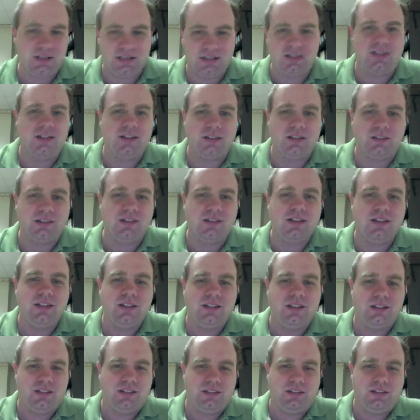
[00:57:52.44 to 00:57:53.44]
if
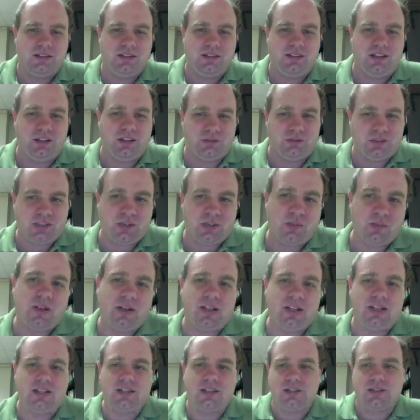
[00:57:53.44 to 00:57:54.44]
somebody is paying
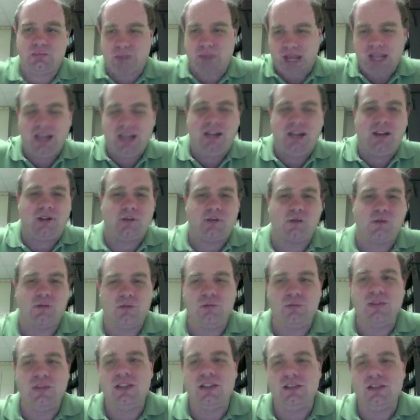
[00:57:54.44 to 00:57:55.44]
Krugman to
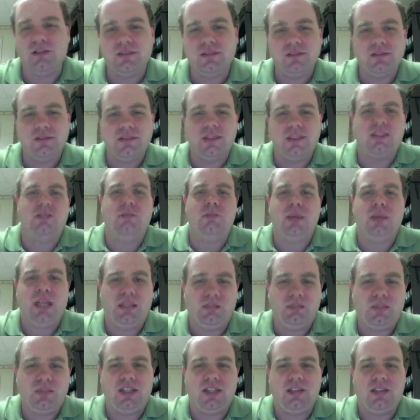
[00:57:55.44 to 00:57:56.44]
debate me,
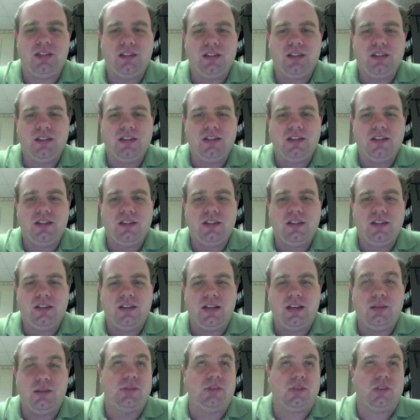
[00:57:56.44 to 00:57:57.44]
and I'm just trying to think of how
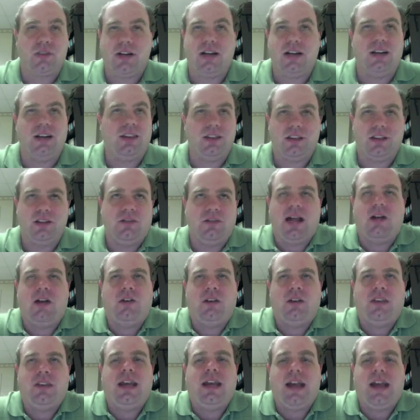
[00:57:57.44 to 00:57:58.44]
could that happen. And I was like,
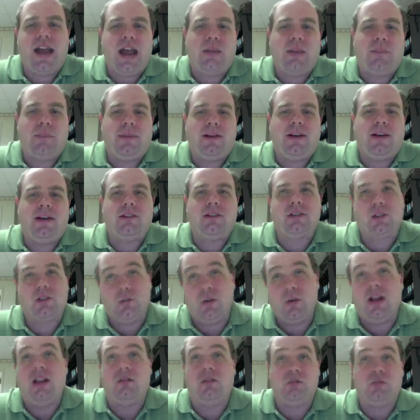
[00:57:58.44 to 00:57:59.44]
well, if we had the debate
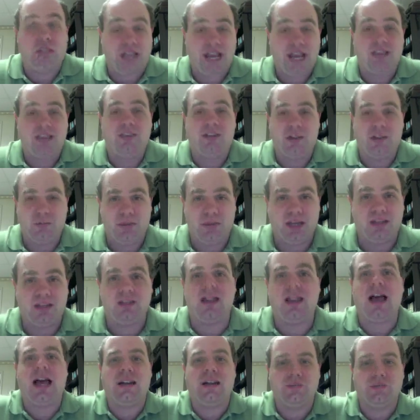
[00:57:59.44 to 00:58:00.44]
live somewhere where there
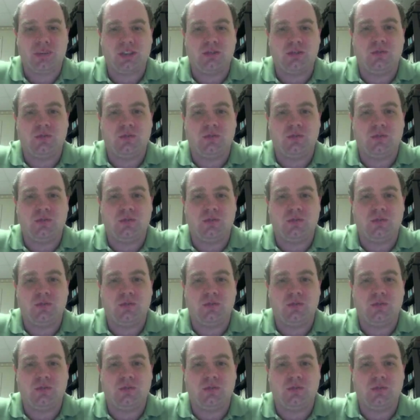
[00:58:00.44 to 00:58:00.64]
was a live